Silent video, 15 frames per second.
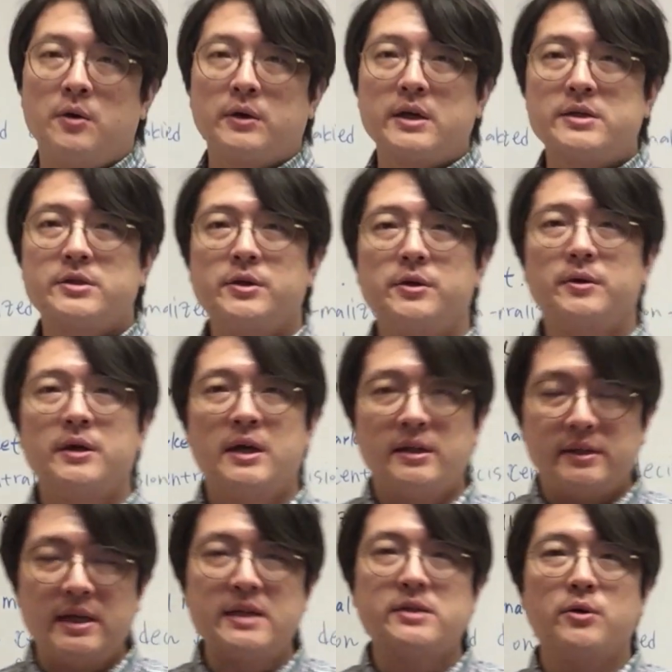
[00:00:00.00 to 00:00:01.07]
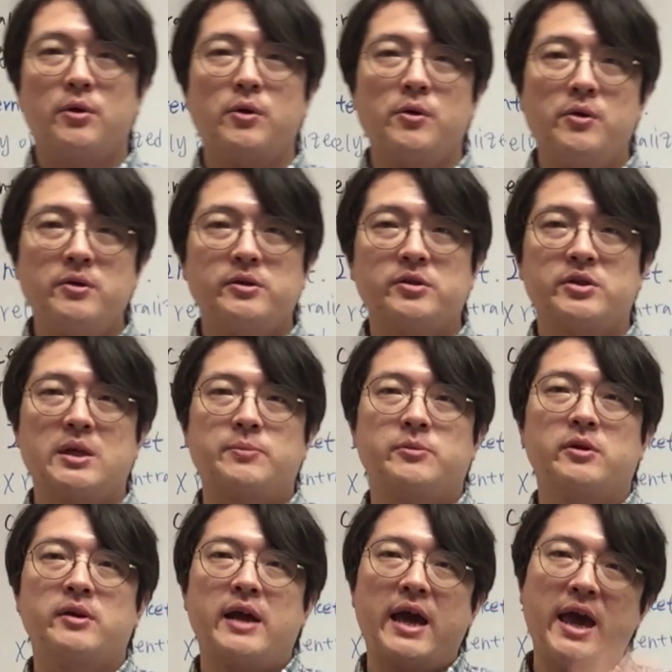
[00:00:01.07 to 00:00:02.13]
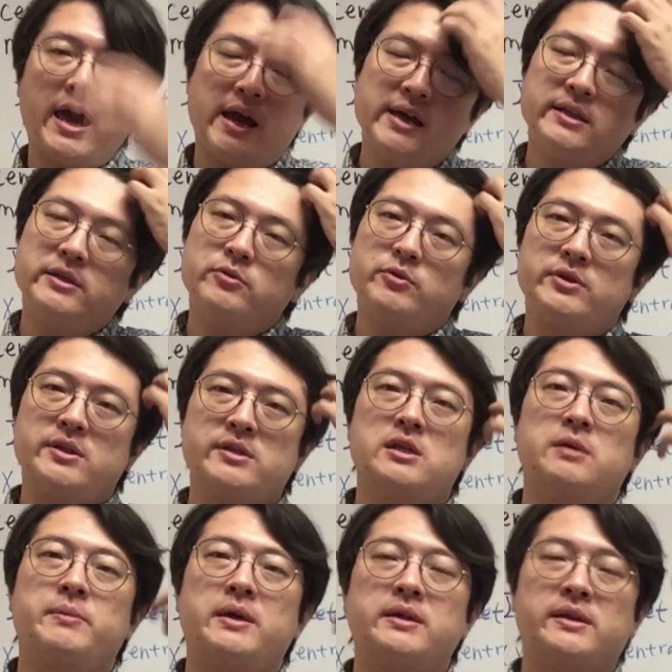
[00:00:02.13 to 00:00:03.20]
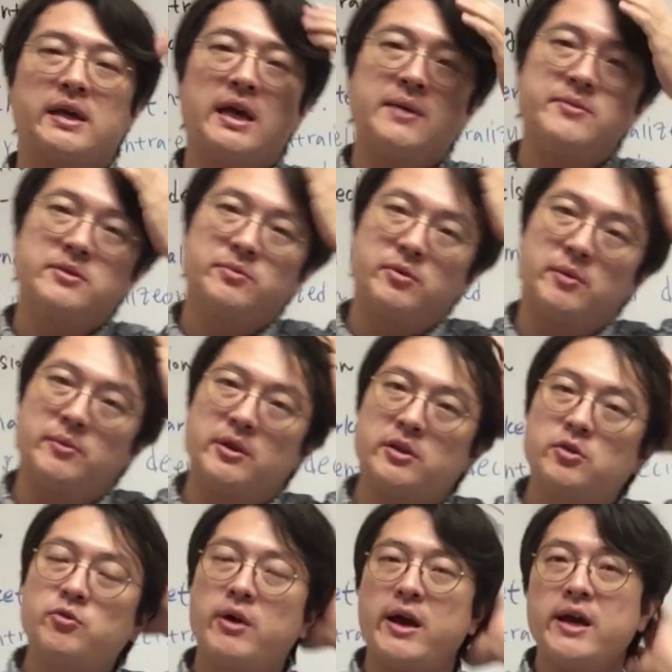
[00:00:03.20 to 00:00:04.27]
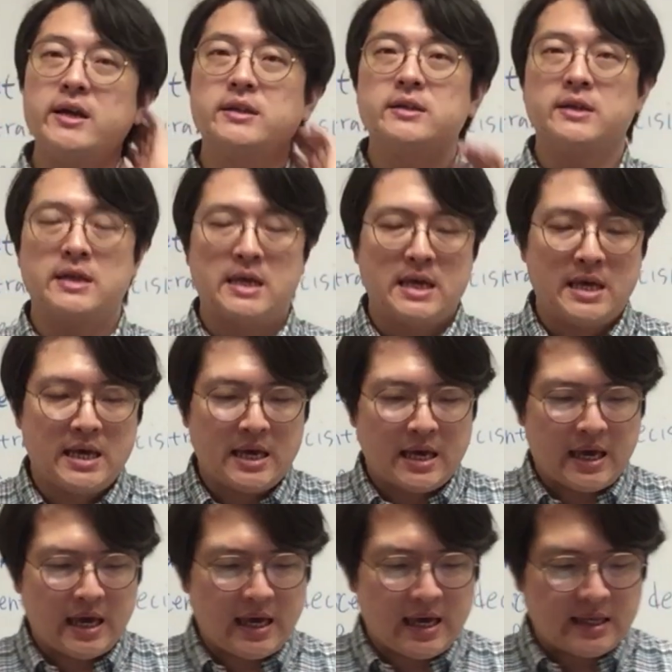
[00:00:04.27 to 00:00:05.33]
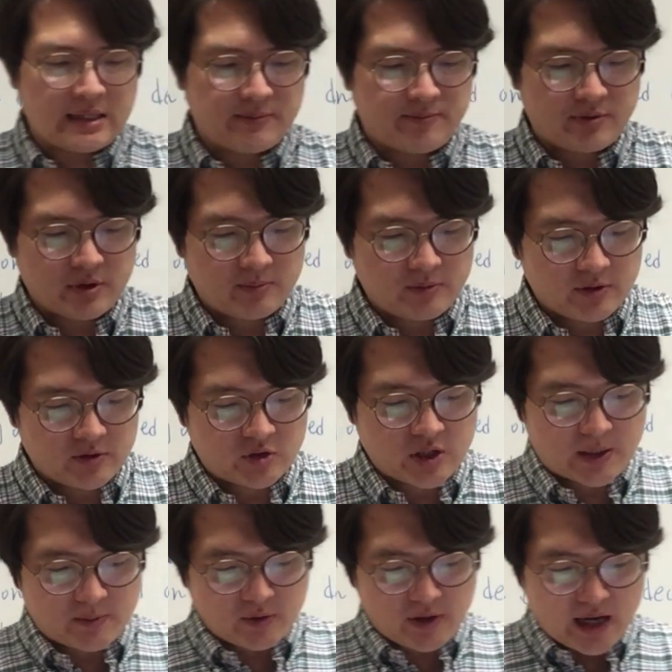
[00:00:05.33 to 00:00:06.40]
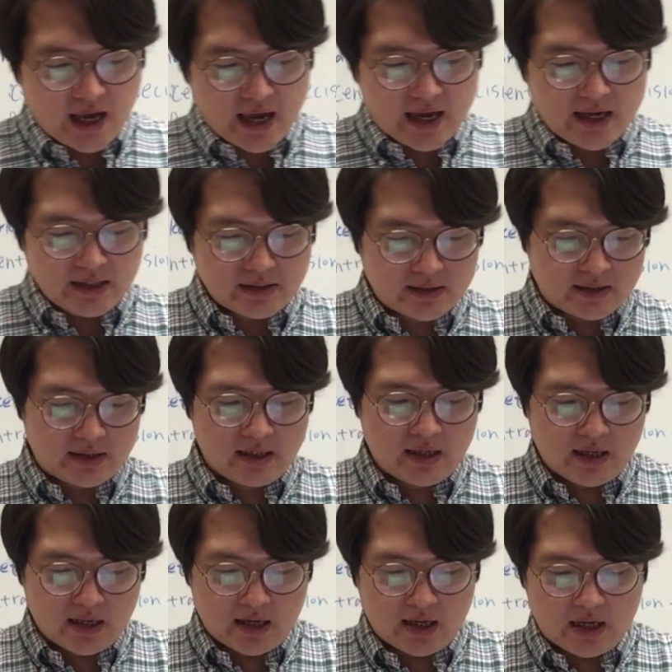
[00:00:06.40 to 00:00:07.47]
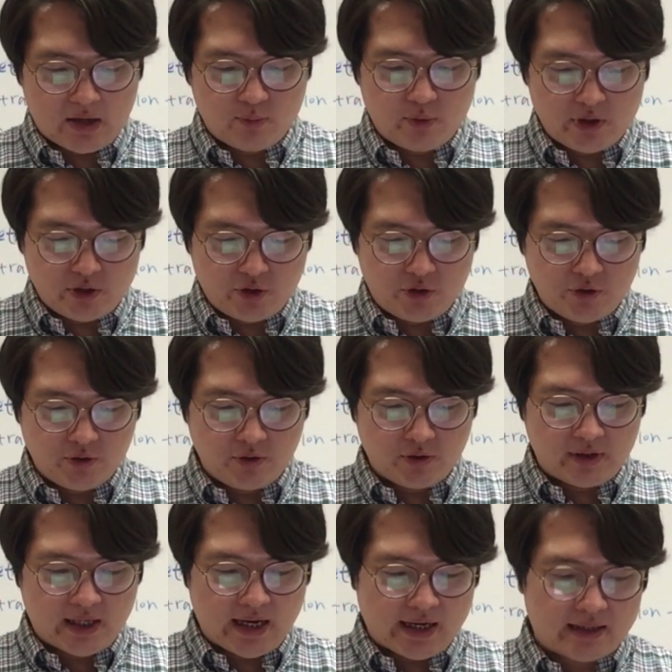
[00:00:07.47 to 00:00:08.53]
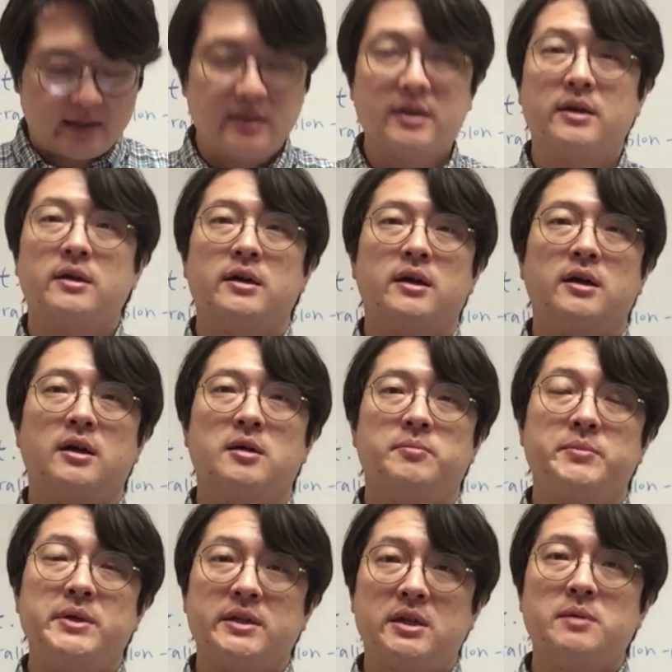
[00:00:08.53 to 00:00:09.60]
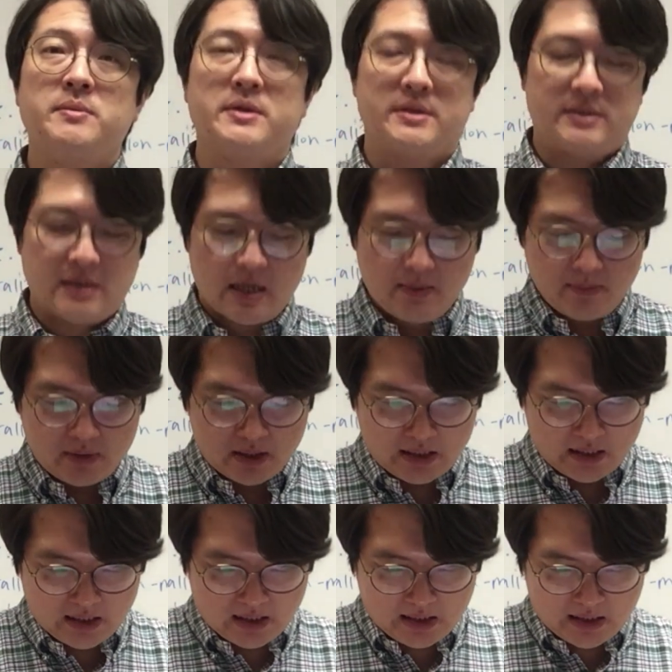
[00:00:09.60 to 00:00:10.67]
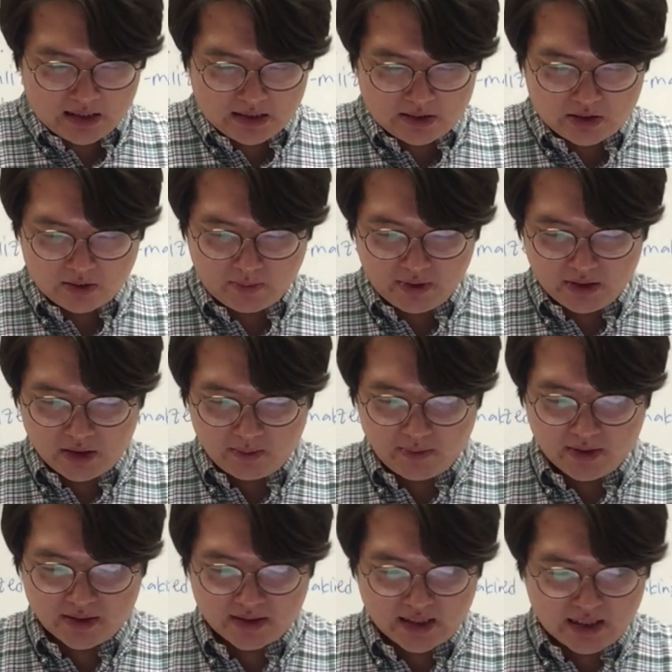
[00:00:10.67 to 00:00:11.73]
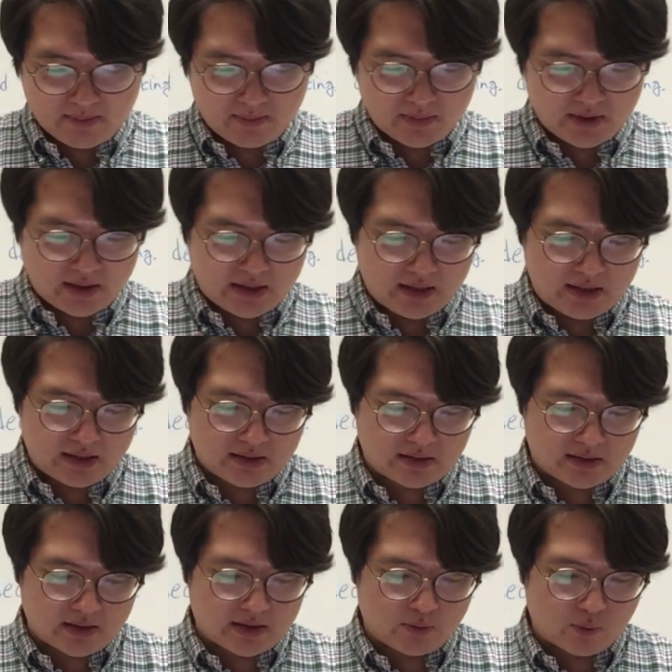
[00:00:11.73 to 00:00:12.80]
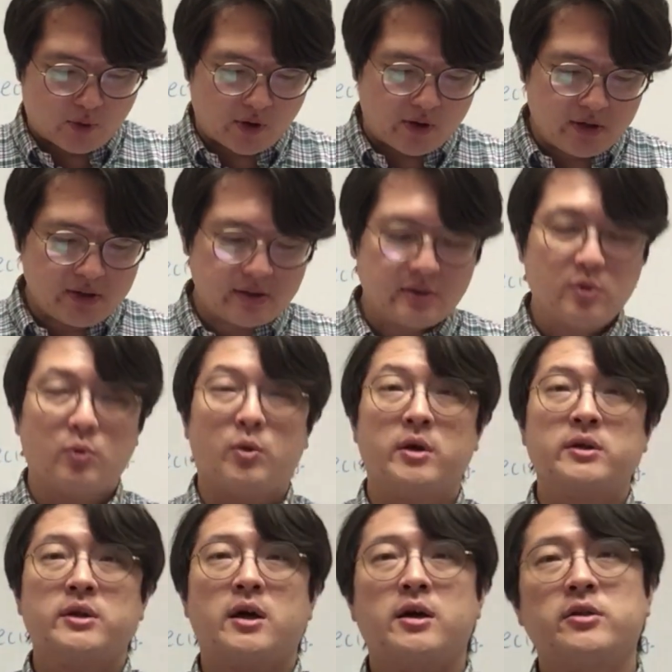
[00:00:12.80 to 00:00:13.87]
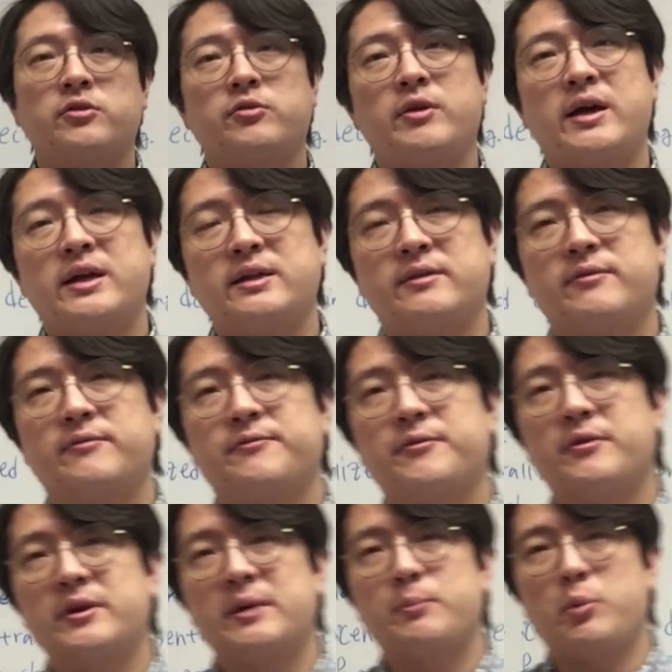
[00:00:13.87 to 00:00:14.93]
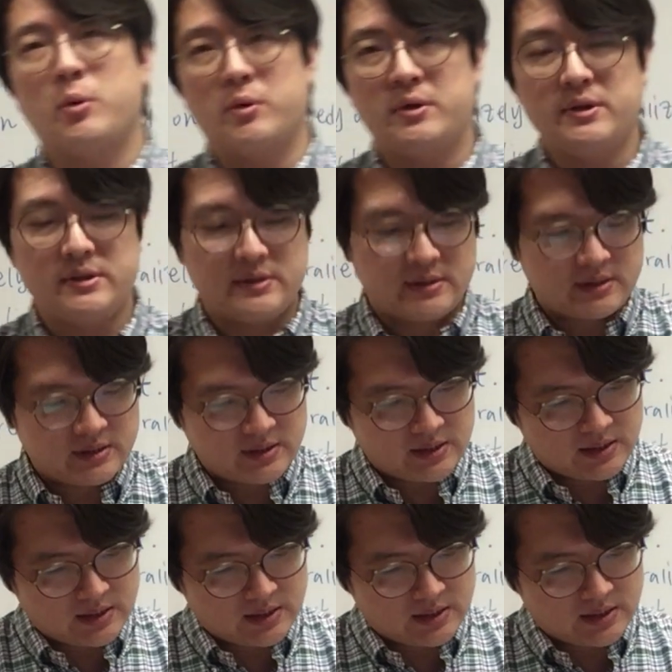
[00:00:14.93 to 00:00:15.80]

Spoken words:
Okay, so there's all the chapter 8, which is about games from the trade. And from the chapter 8, we should take the midterm exam. So midterm exam is the worst 140 points.